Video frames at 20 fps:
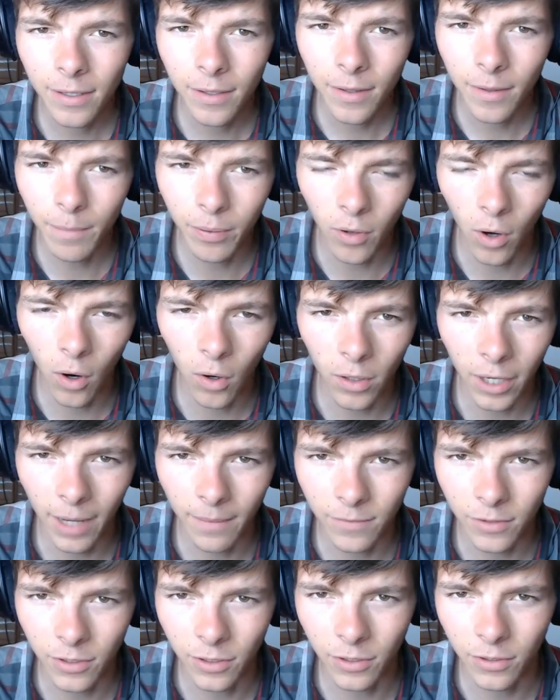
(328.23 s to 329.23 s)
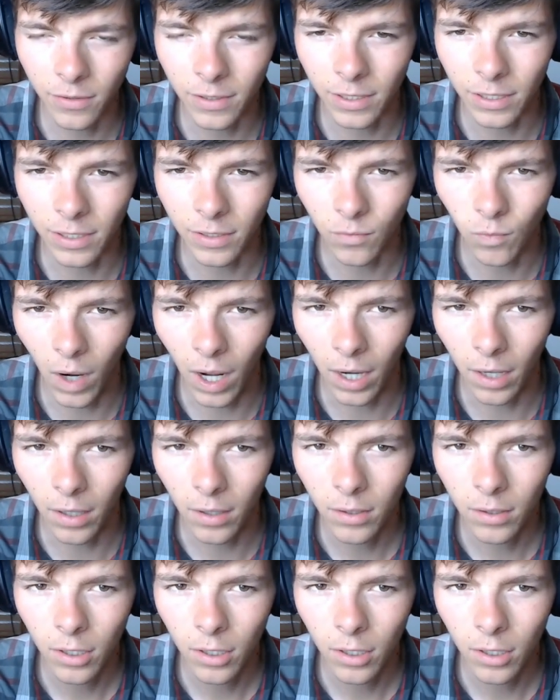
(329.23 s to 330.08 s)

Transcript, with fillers: the programs you're using as well.